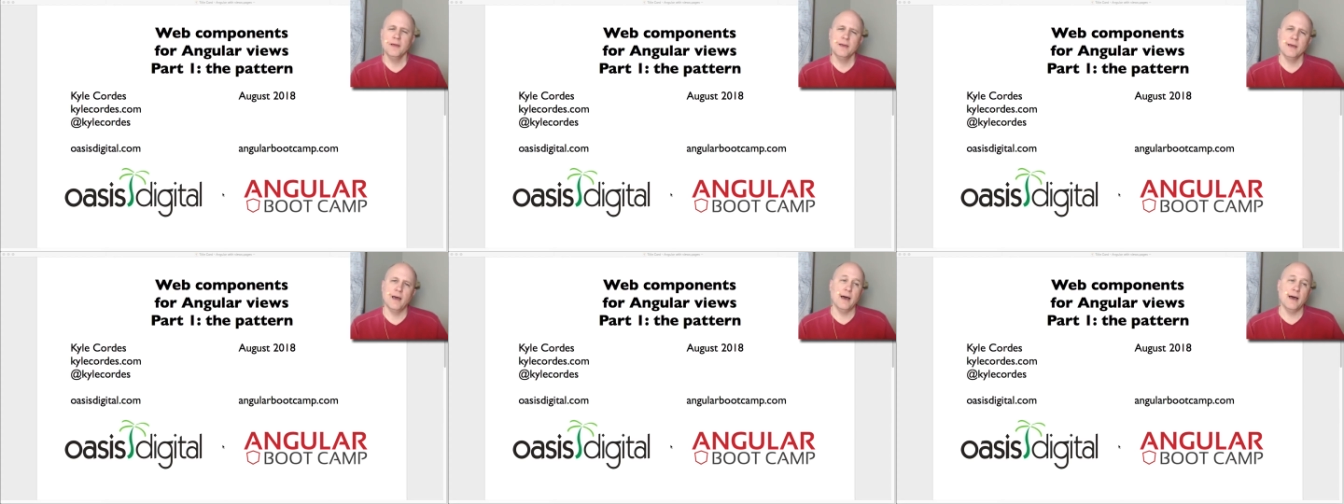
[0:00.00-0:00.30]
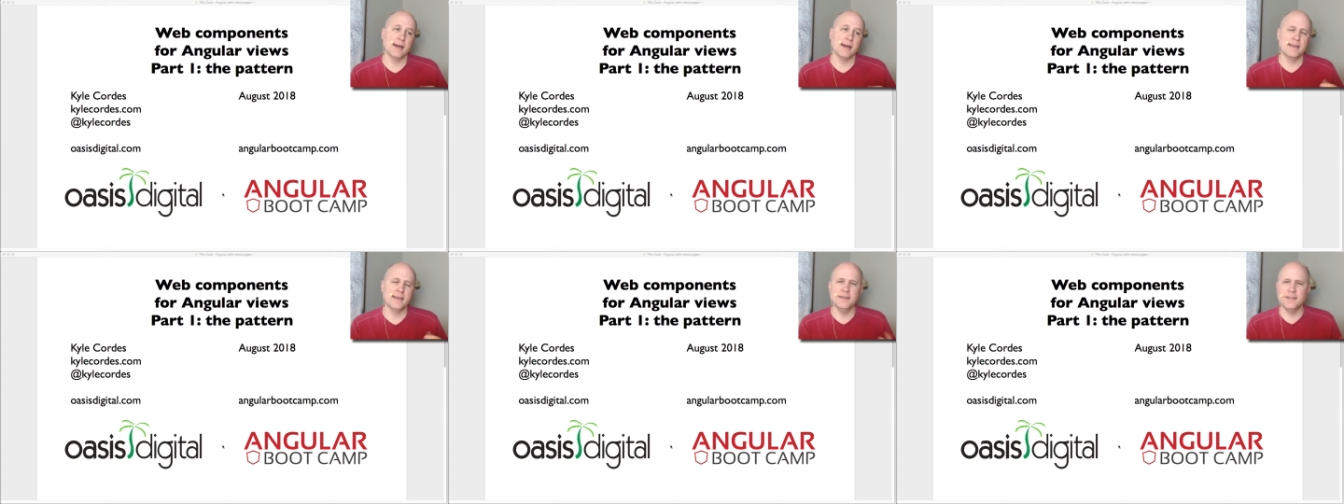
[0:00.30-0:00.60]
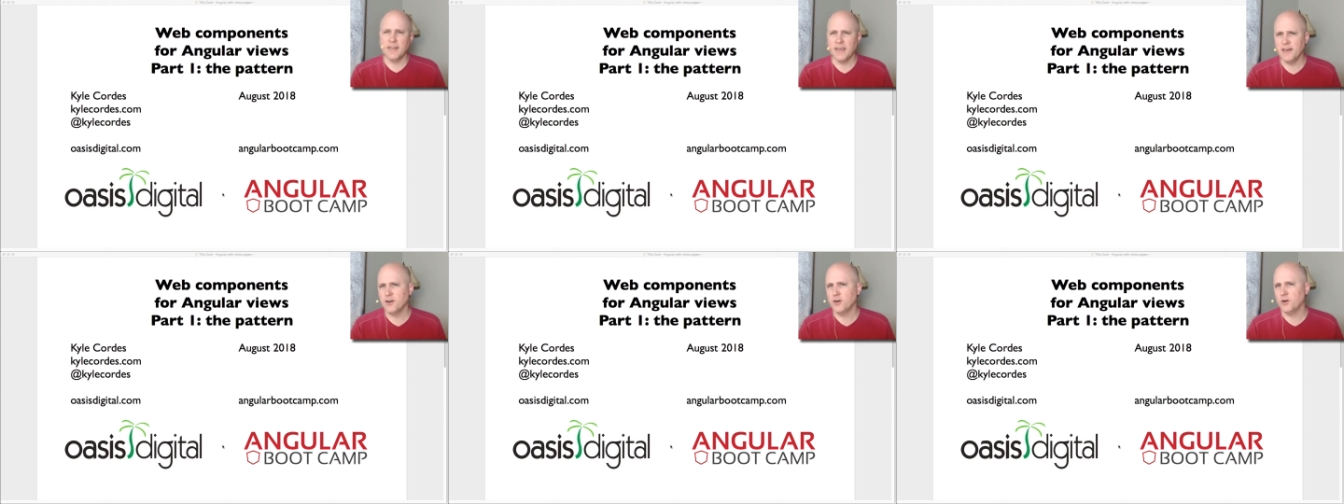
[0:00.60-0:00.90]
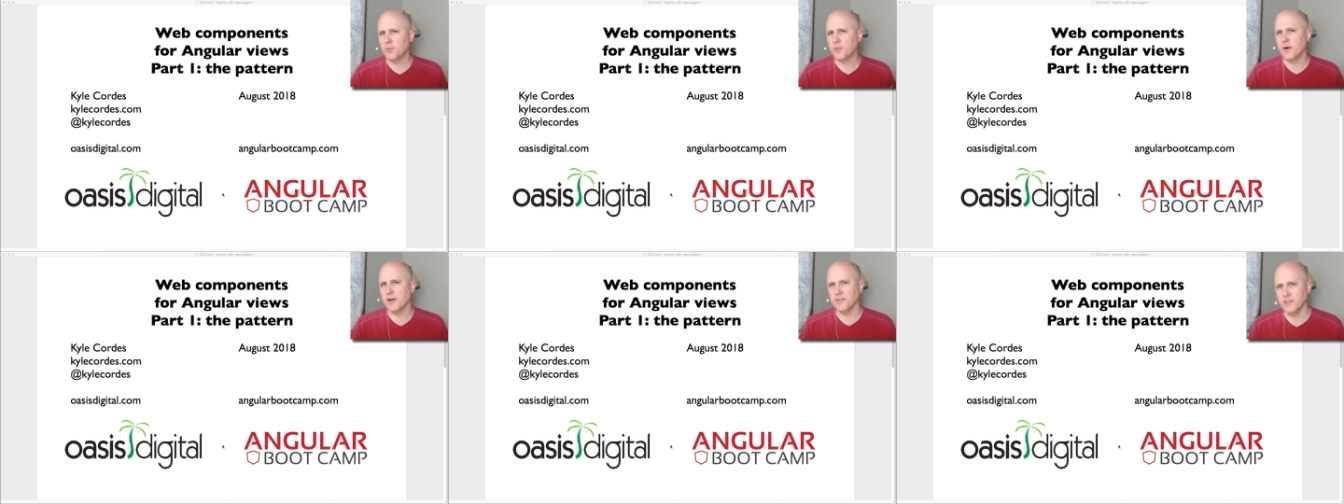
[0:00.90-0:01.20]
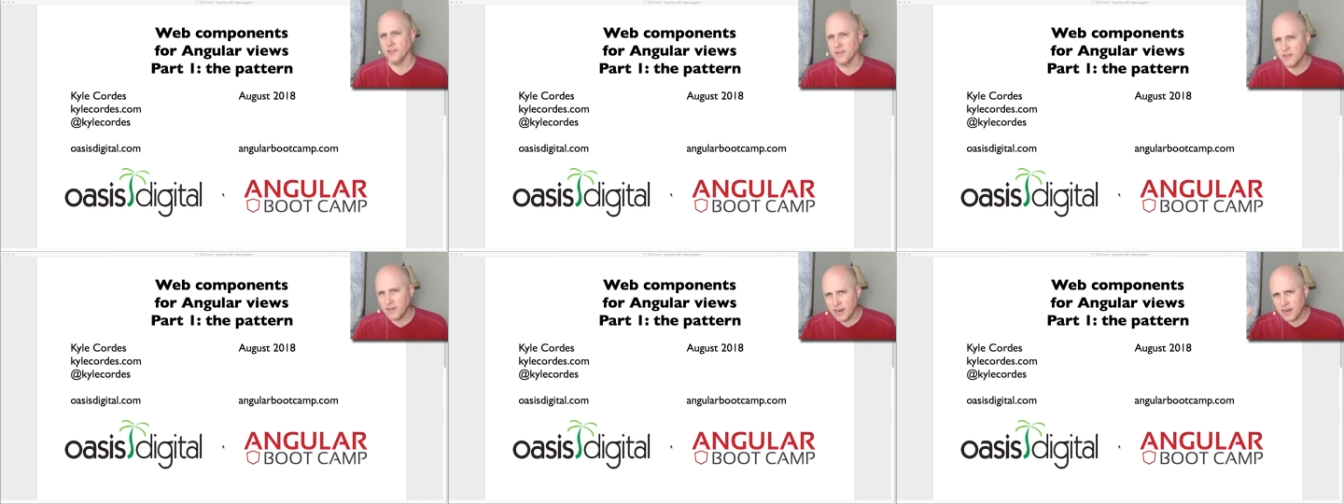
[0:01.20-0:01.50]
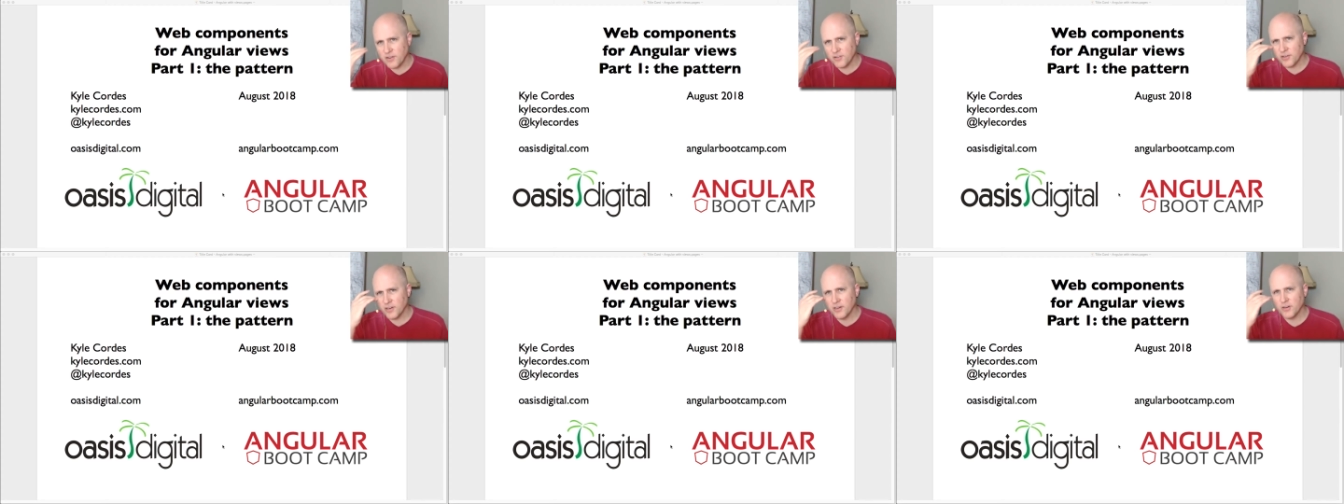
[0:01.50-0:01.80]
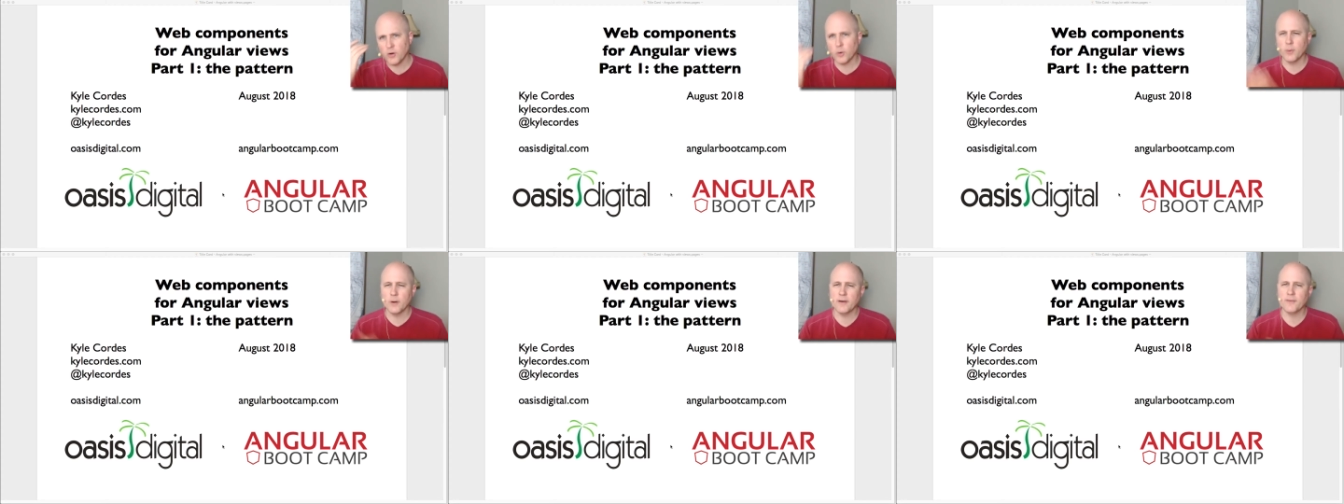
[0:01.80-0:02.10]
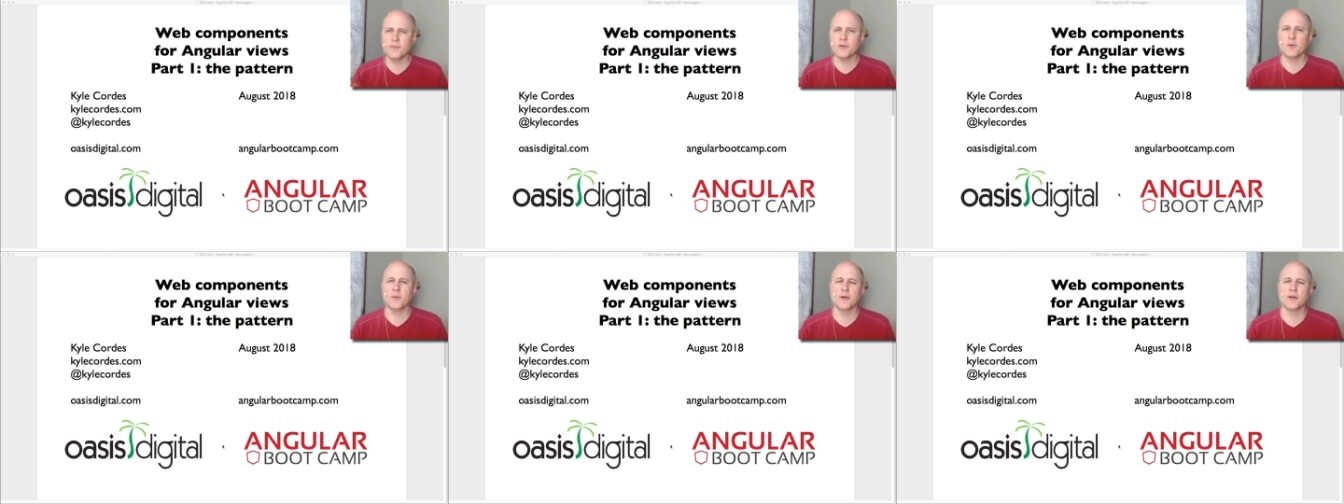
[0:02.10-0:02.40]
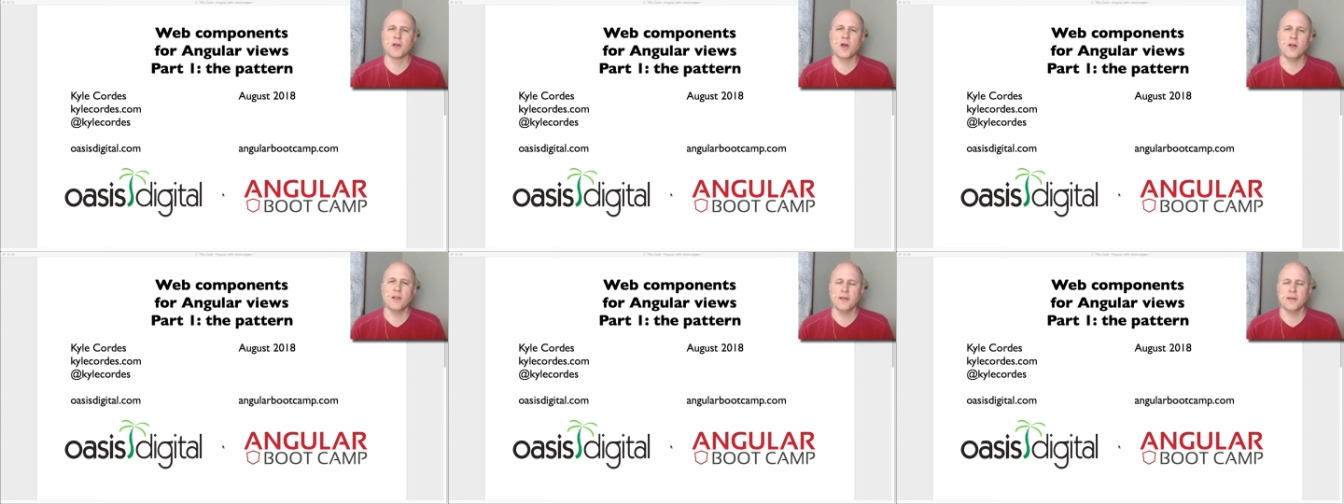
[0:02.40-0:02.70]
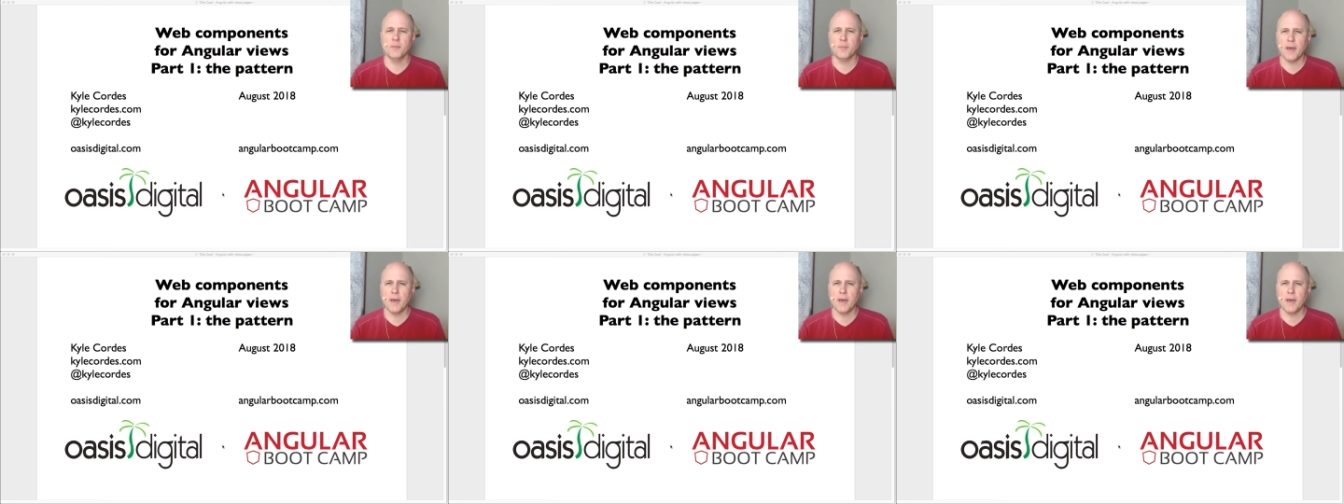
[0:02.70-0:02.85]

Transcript: uh, container presentation or whatever you want to call it,